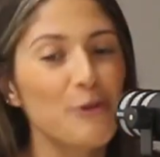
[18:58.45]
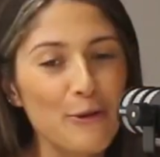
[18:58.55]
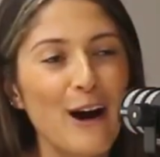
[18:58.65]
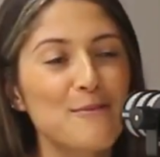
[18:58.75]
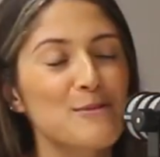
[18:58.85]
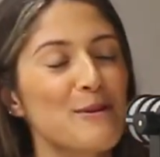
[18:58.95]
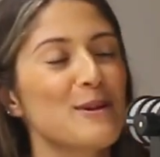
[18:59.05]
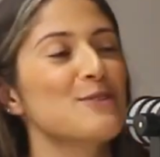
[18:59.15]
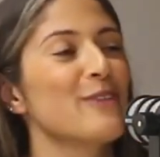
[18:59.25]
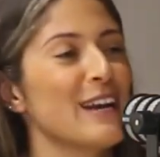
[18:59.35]
you'll come to me
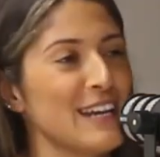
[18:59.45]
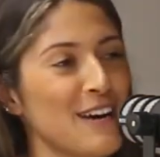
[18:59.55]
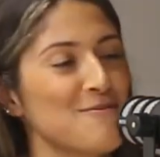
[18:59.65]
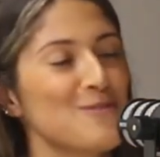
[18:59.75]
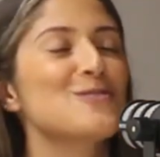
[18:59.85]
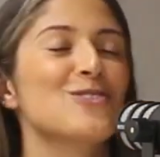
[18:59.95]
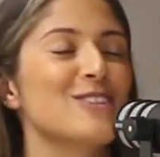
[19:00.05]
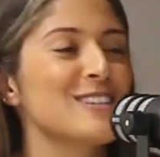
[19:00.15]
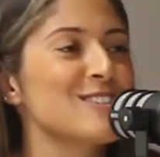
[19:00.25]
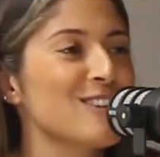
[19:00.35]
when you're ready and we'll do
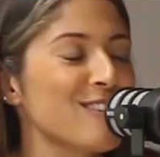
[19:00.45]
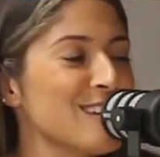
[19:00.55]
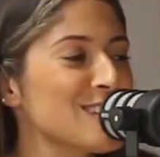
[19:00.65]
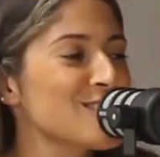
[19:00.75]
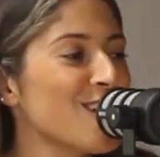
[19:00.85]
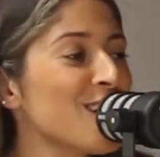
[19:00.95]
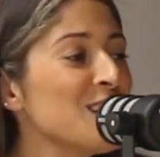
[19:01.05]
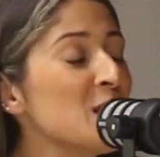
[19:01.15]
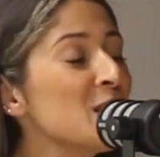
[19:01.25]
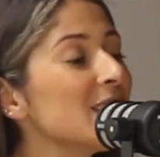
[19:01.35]
this sort of thing. So
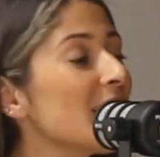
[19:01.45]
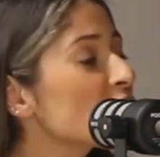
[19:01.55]
yeah,